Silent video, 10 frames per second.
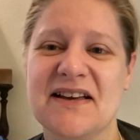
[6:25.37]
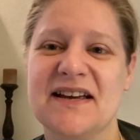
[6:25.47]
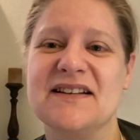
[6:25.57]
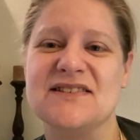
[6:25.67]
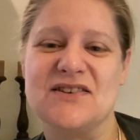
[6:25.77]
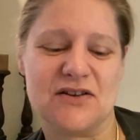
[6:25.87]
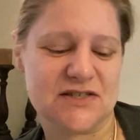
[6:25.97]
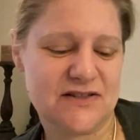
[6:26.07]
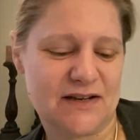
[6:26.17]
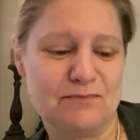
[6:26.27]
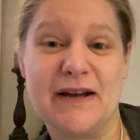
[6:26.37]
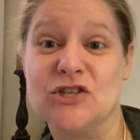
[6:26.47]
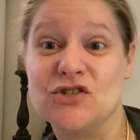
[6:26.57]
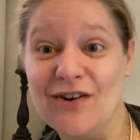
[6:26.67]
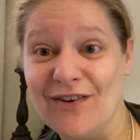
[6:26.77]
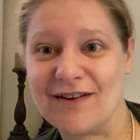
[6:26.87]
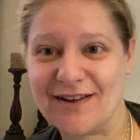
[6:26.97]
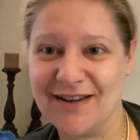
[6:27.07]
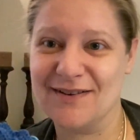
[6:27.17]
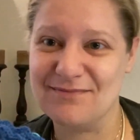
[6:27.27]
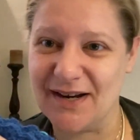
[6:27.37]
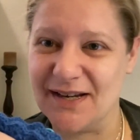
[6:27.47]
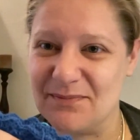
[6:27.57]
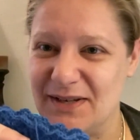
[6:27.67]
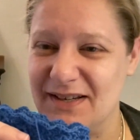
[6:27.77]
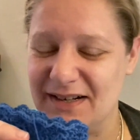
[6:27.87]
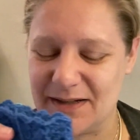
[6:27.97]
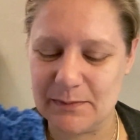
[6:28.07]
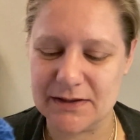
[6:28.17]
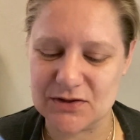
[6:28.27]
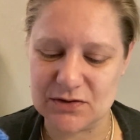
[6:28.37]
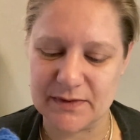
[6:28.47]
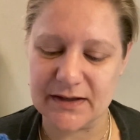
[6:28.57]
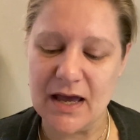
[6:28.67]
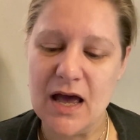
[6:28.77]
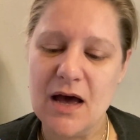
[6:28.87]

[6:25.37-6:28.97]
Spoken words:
It sucks that my sock might be a little bit too big.